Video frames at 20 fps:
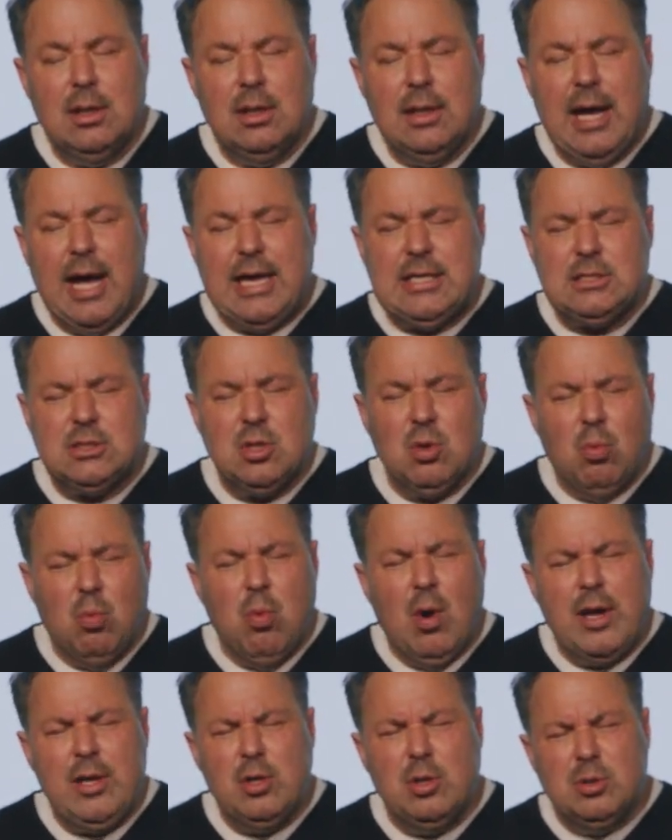as the
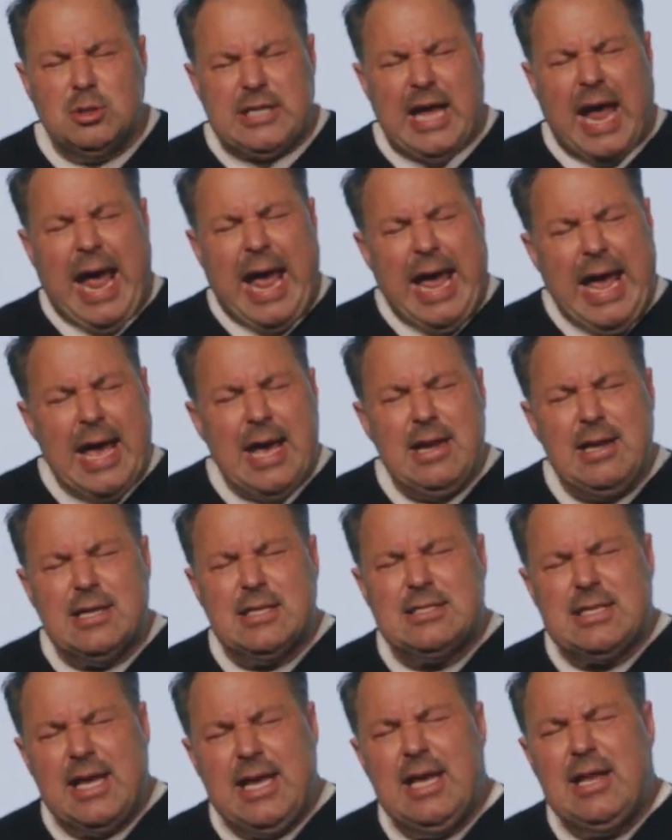one whose hand
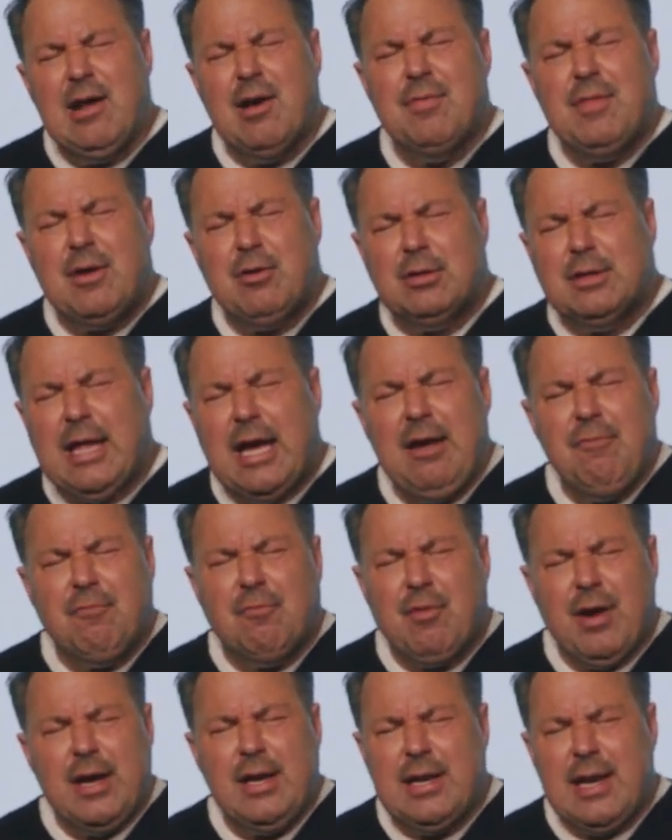is in on their life
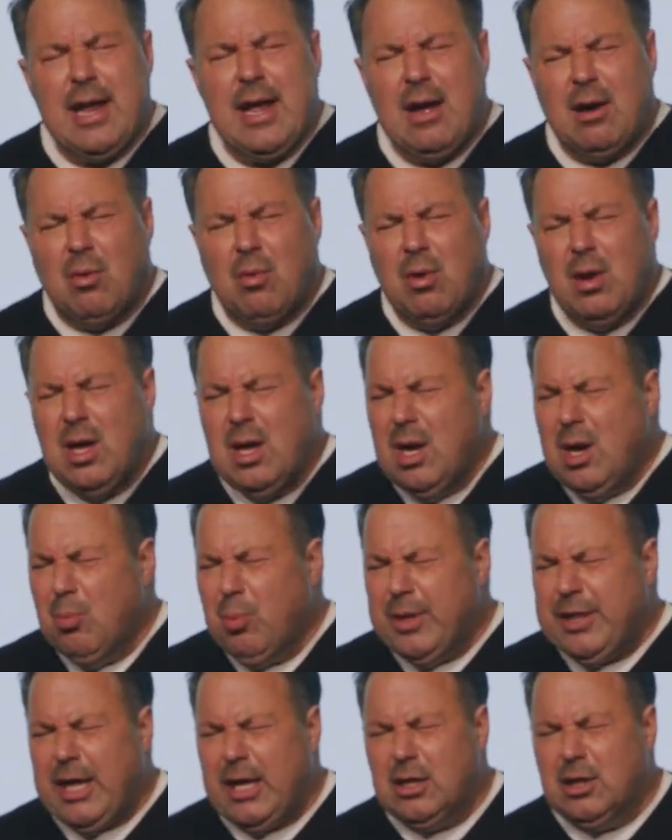right now. When
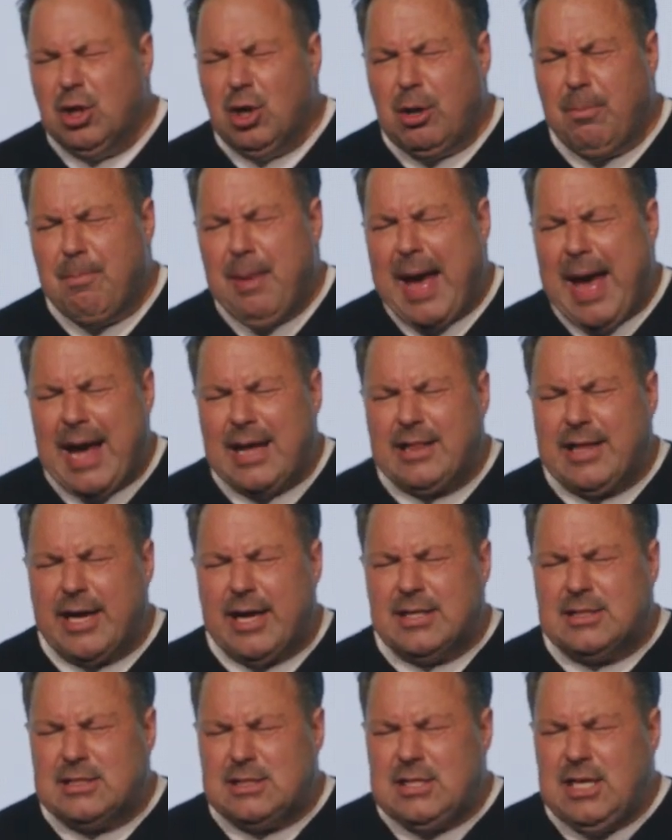they look back, they
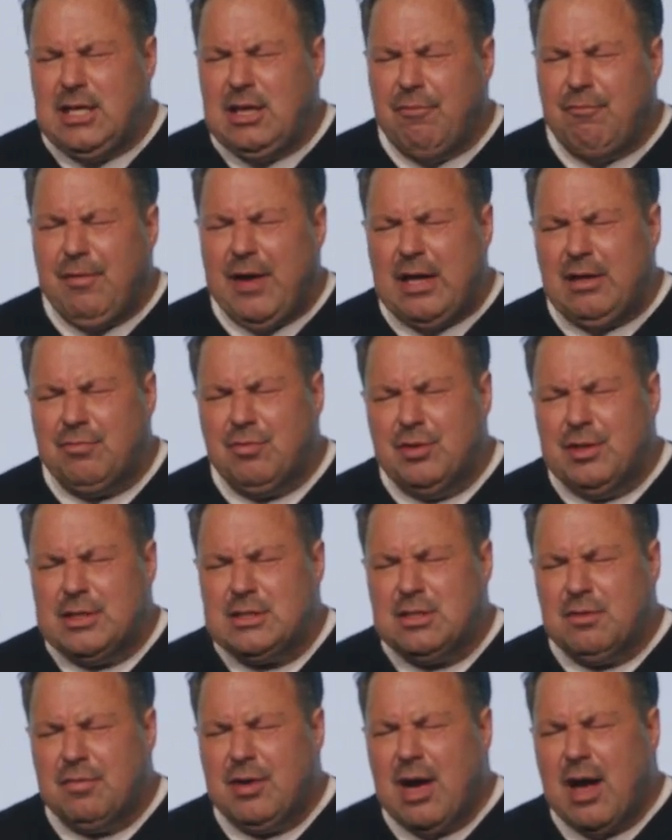could see the faithfulness
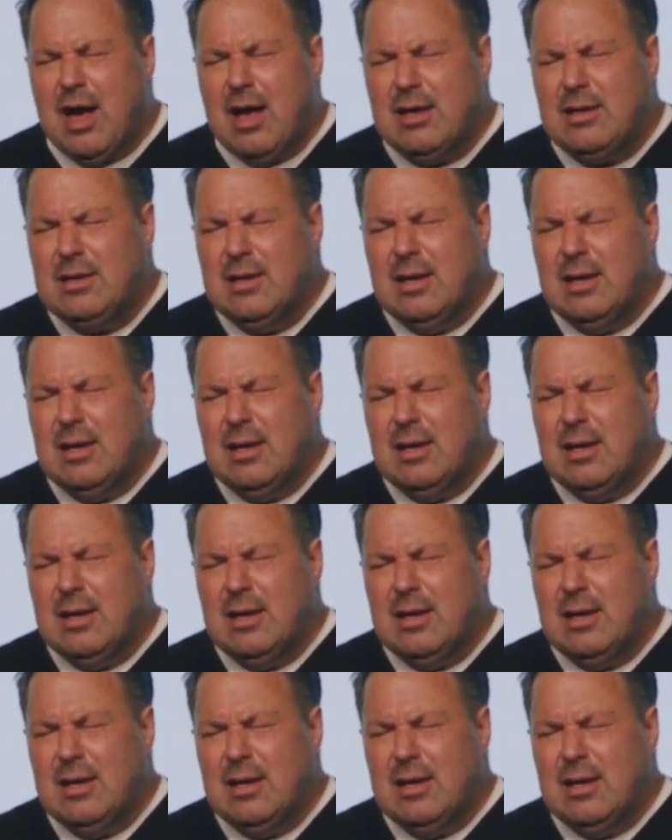of God.